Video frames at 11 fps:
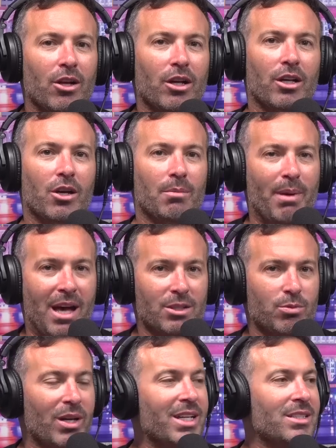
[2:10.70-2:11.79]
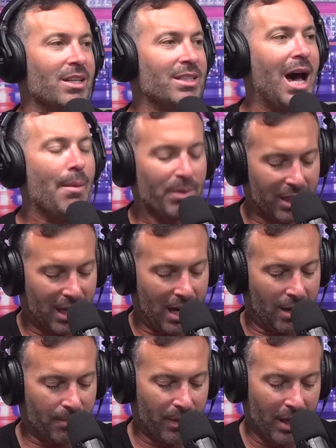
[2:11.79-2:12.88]
looking her best while he's the top of the
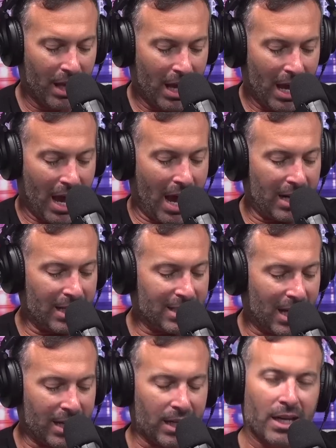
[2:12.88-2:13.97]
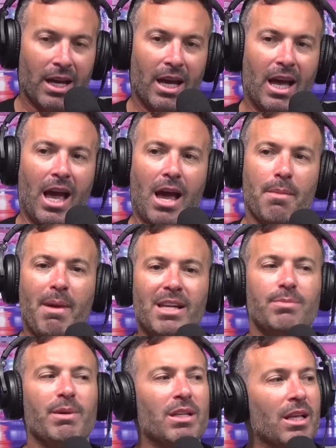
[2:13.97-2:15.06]
game. Yep. And it's like, it
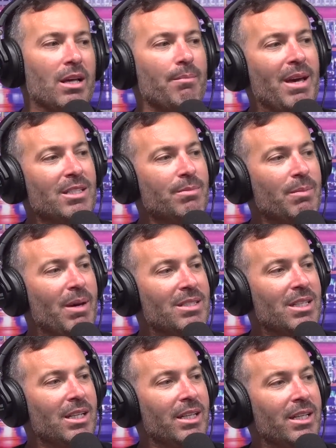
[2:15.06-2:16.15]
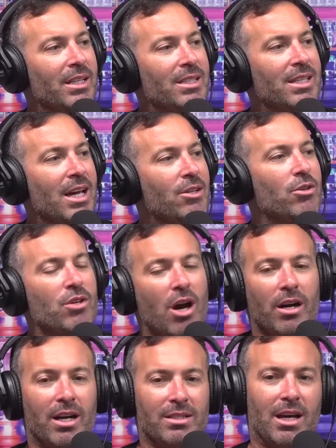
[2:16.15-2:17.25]
makes me it makes me basically say to you
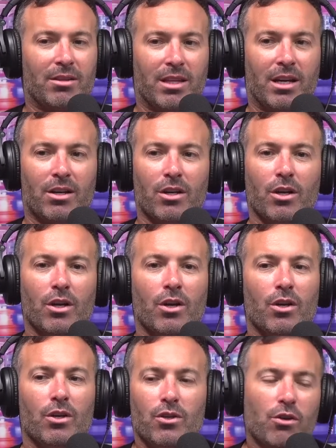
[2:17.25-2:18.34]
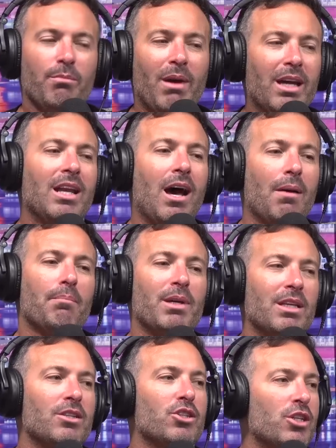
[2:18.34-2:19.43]
young guys out there, you may not be
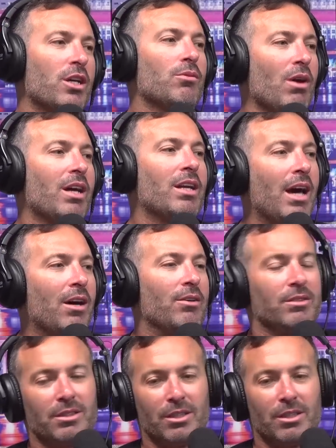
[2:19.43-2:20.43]
the shit right now.